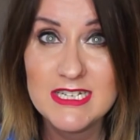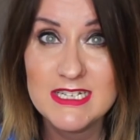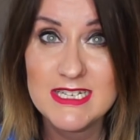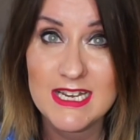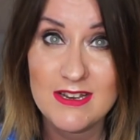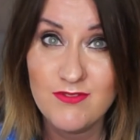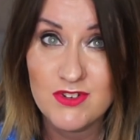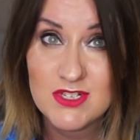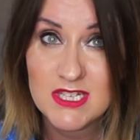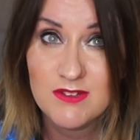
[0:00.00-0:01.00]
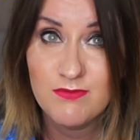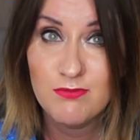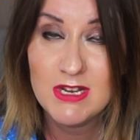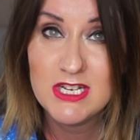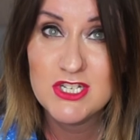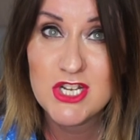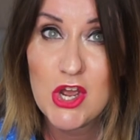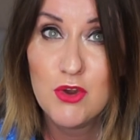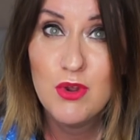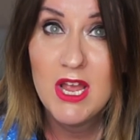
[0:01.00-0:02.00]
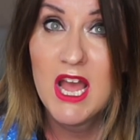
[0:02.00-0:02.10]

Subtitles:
and sitting in front of the window.